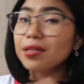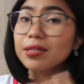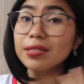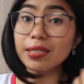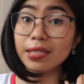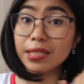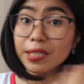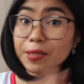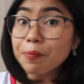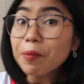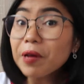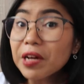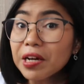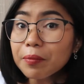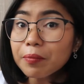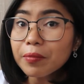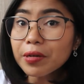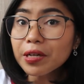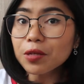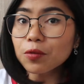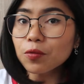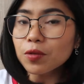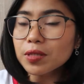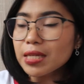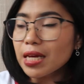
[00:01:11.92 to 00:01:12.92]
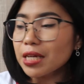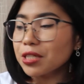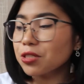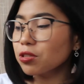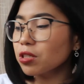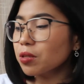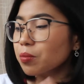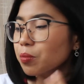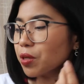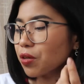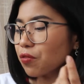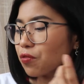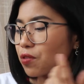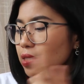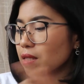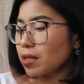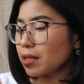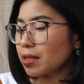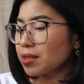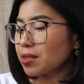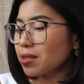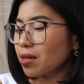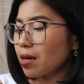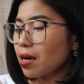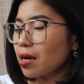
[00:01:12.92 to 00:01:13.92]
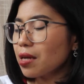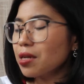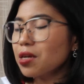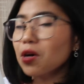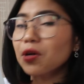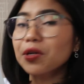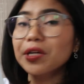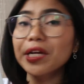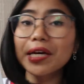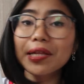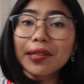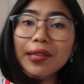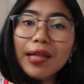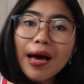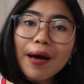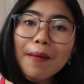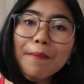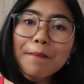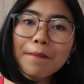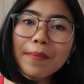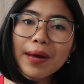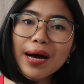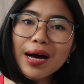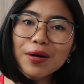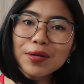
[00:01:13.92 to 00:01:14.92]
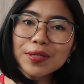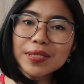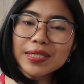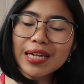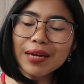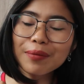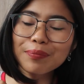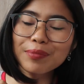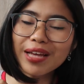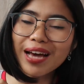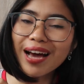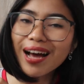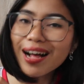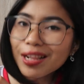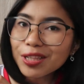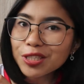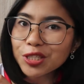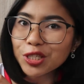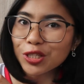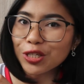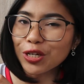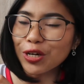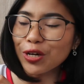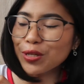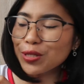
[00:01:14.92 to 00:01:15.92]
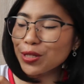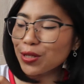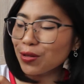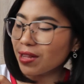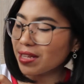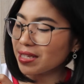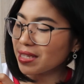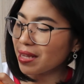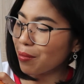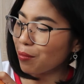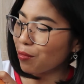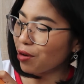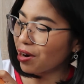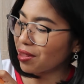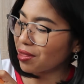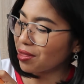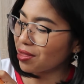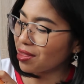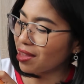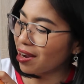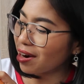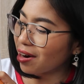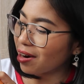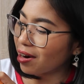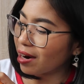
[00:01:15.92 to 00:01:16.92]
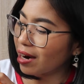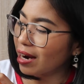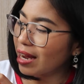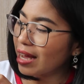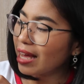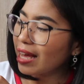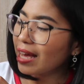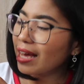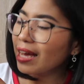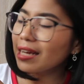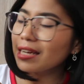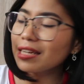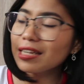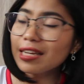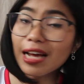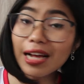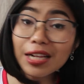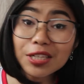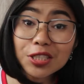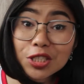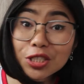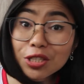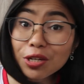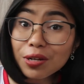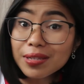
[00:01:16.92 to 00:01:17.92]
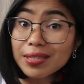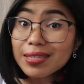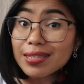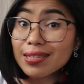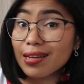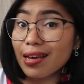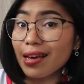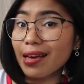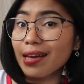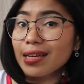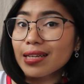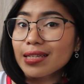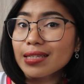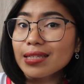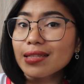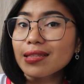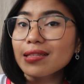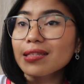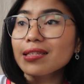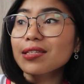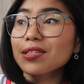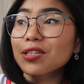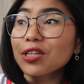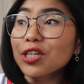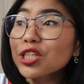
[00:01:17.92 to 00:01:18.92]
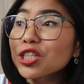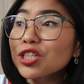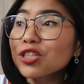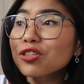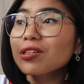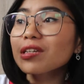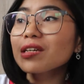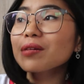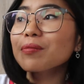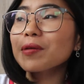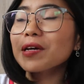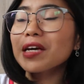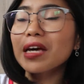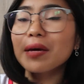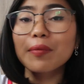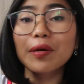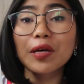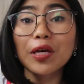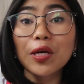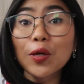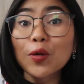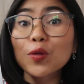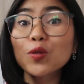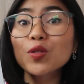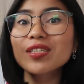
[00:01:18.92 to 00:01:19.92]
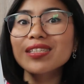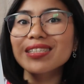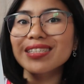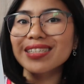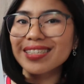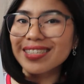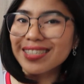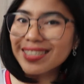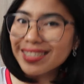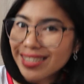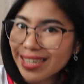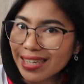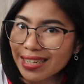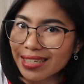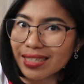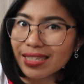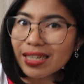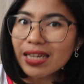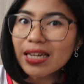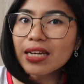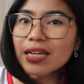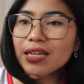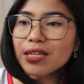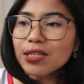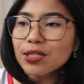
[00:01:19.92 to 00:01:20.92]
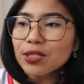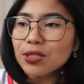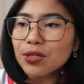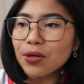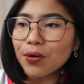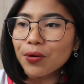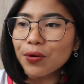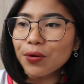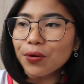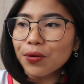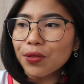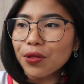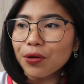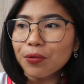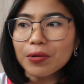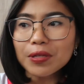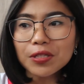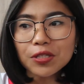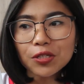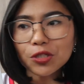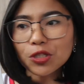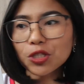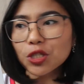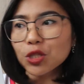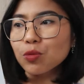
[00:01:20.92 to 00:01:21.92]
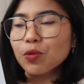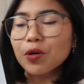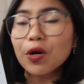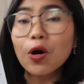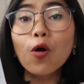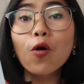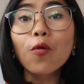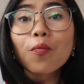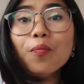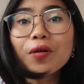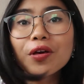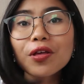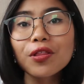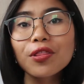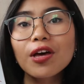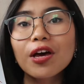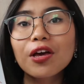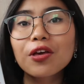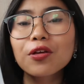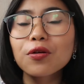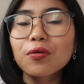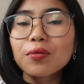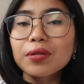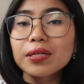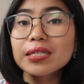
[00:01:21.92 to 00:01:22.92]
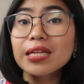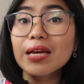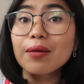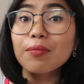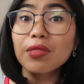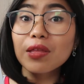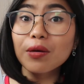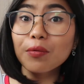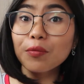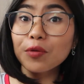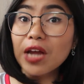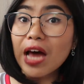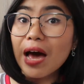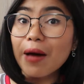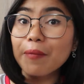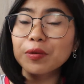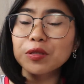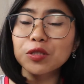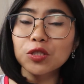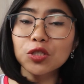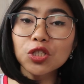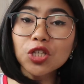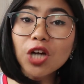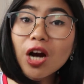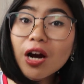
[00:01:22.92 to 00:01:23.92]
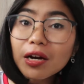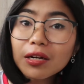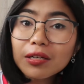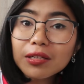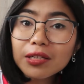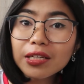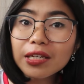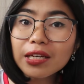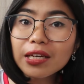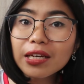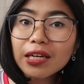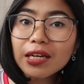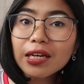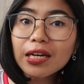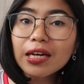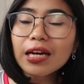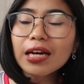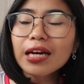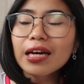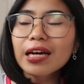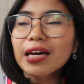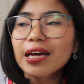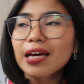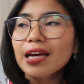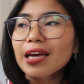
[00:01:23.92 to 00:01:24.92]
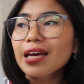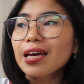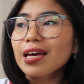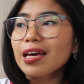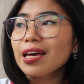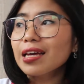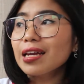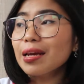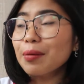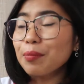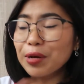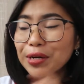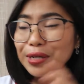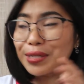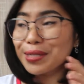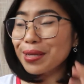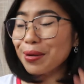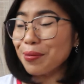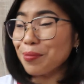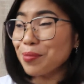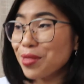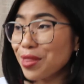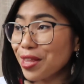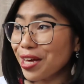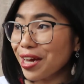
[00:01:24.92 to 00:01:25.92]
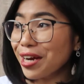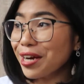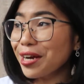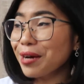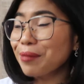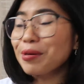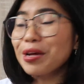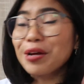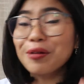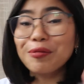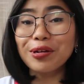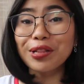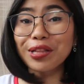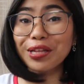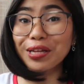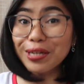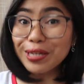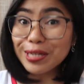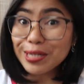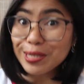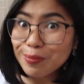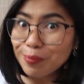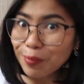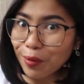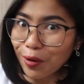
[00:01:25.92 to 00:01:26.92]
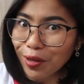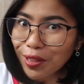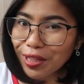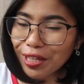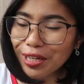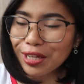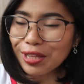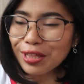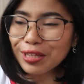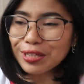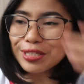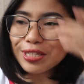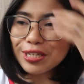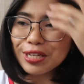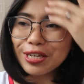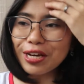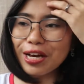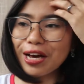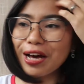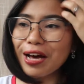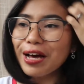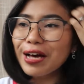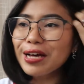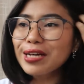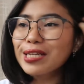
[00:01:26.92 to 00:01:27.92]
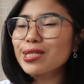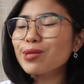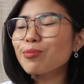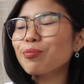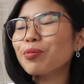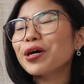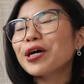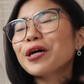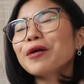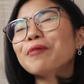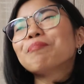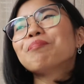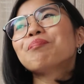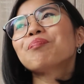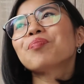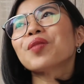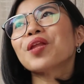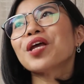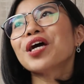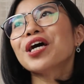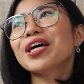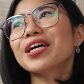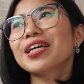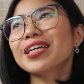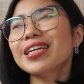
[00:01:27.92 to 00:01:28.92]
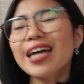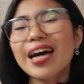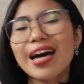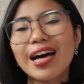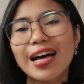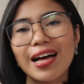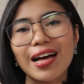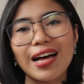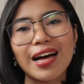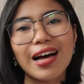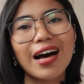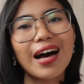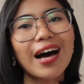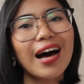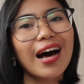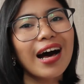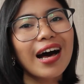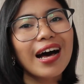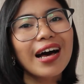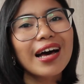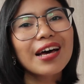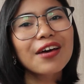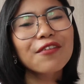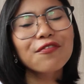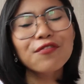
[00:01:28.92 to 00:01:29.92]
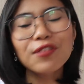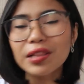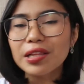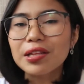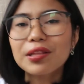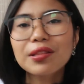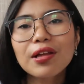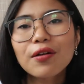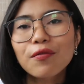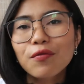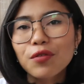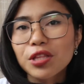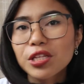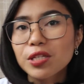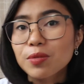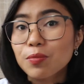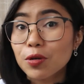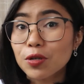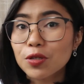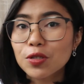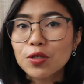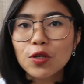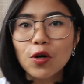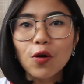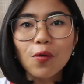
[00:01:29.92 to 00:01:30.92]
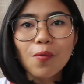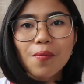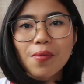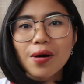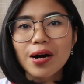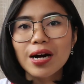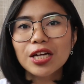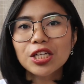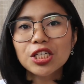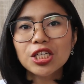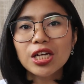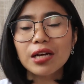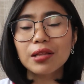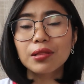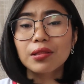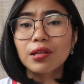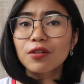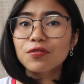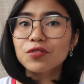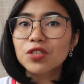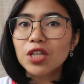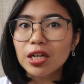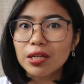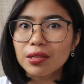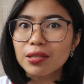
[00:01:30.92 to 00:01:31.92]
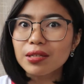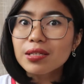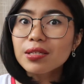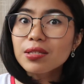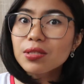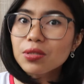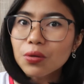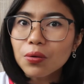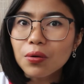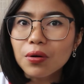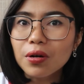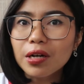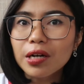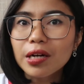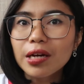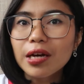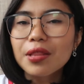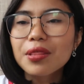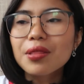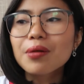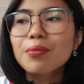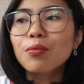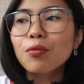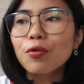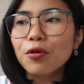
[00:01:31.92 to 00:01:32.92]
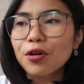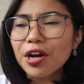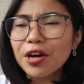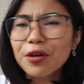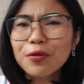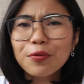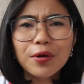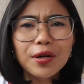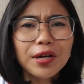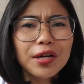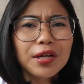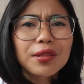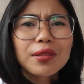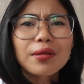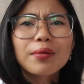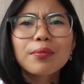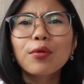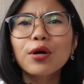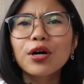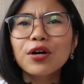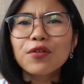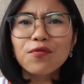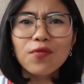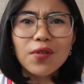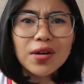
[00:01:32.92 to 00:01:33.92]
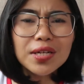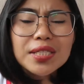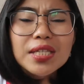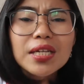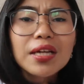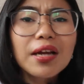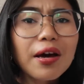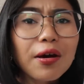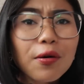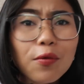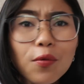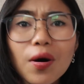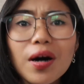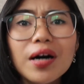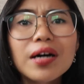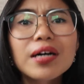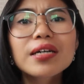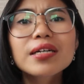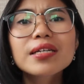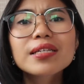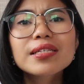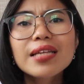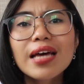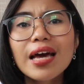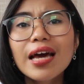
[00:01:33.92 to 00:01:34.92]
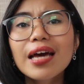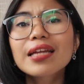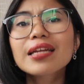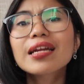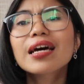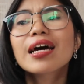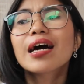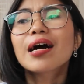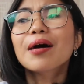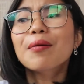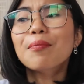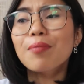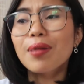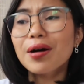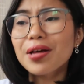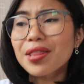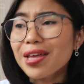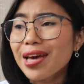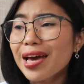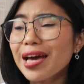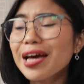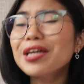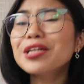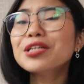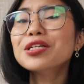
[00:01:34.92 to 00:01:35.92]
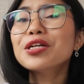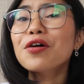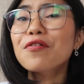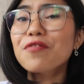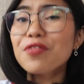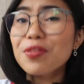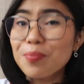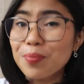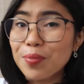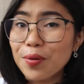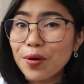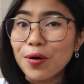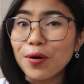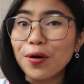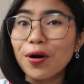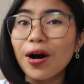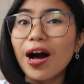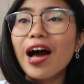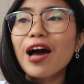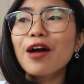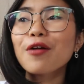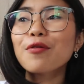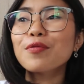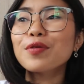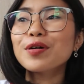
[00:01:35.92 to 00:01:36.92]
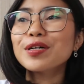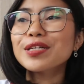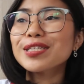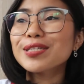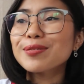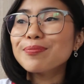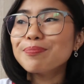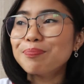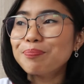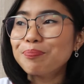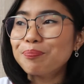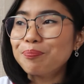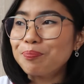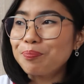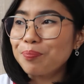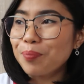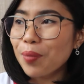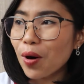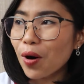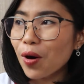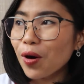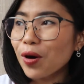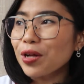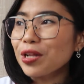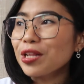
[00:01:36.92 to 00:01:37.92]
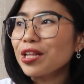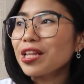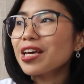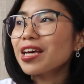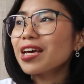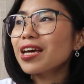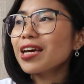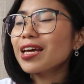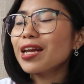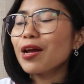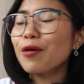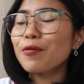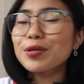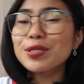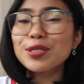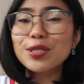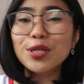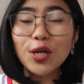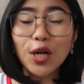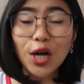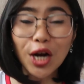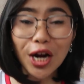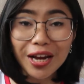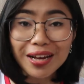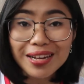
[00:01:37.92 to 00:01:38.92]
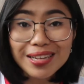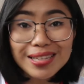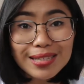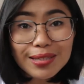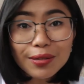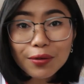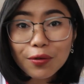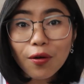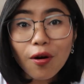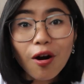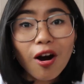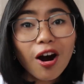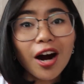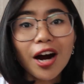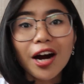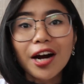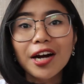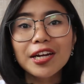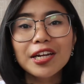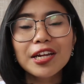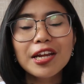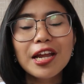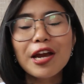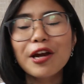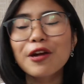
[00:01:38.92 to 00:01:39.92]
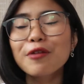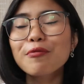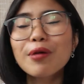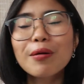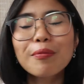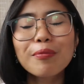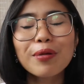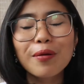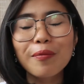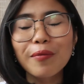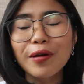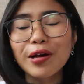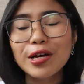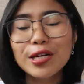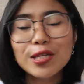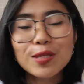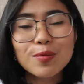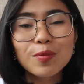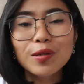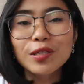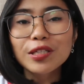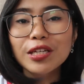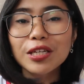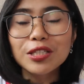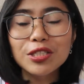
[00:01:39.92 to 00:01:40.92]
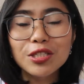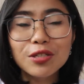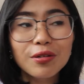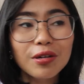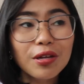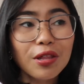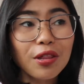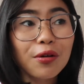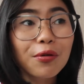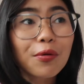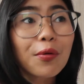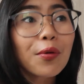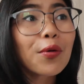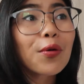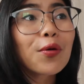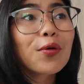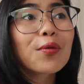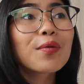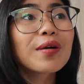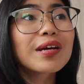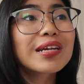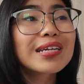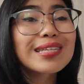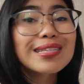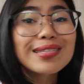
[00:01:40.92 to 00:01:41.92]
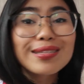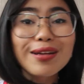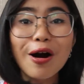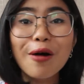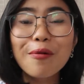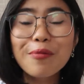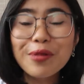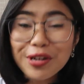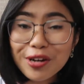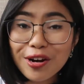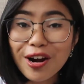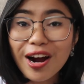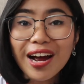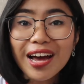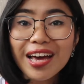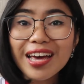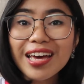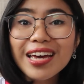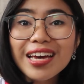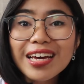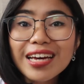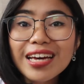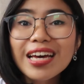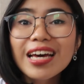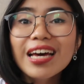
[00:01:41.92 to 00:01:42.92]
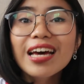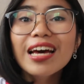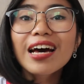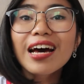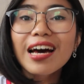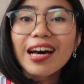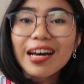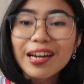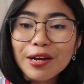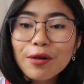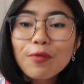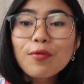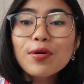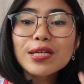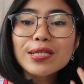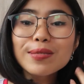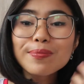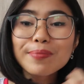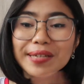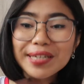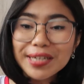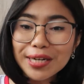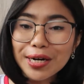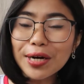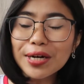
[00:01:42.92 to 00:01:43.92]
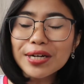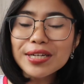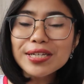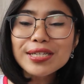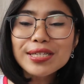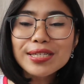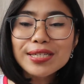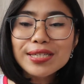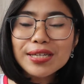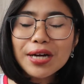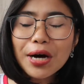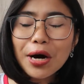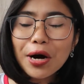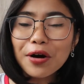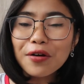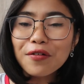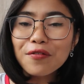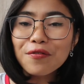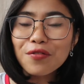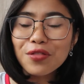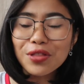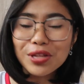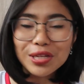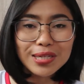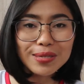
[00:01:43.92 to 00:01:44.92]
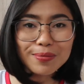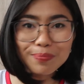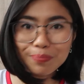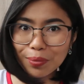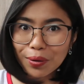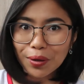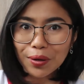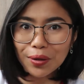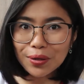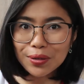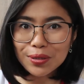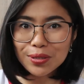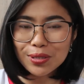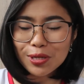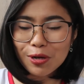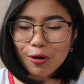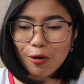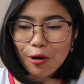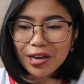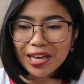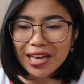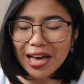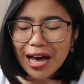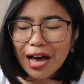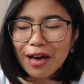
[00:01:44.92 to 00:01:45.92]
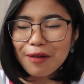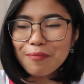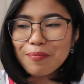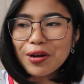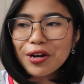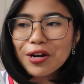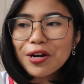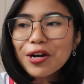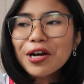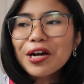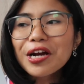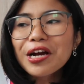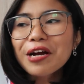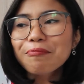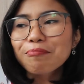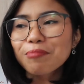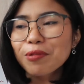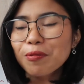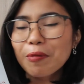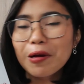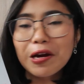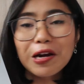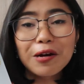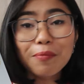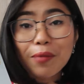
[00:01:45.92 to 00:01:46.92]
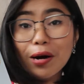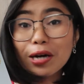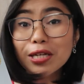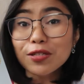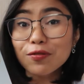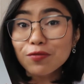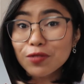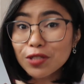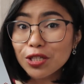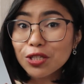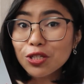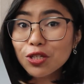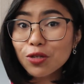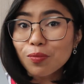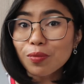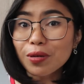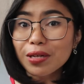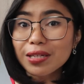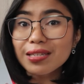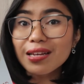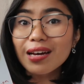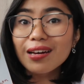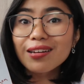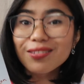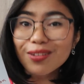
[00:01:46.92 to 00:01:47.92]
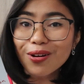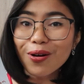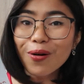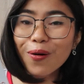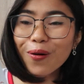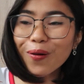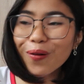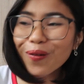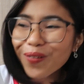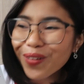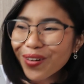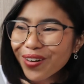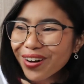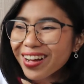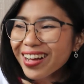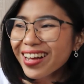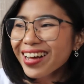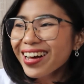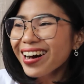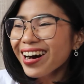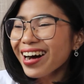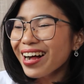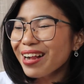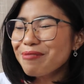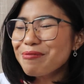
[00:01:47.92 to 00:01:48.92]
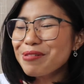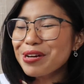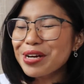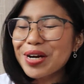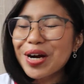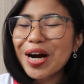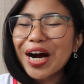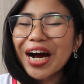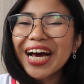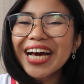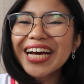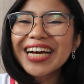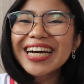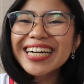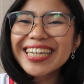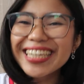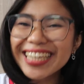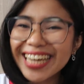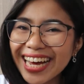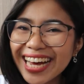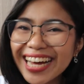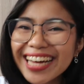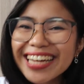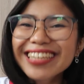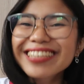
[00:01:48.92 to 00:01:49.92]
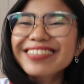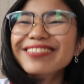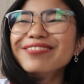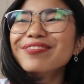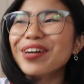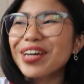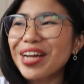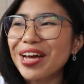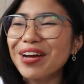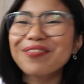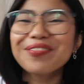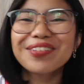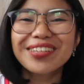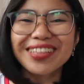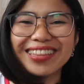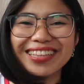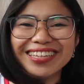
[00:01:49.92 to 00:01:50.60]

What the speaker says: this experiment was actually previously done on a lab mouse named Algernon, so that's him right there. And in Algernon's case, the surgery became a huge success. So the researchers were hoping that the same thing would happen to Charlie. And I'm gonna stop there. I'm not really gonna spoil anything to you guys, but yeah, I fell in love with this book so much. I love Charlie's story, and the more I read it, the more invested I was. And by the end of the book, I was bawling and I was crying so hard, and I remember my husband entering the room and he saw me crying, and it was because of this book. So yeah, I better prepare a box of tissue because I know I'll be crying again when I read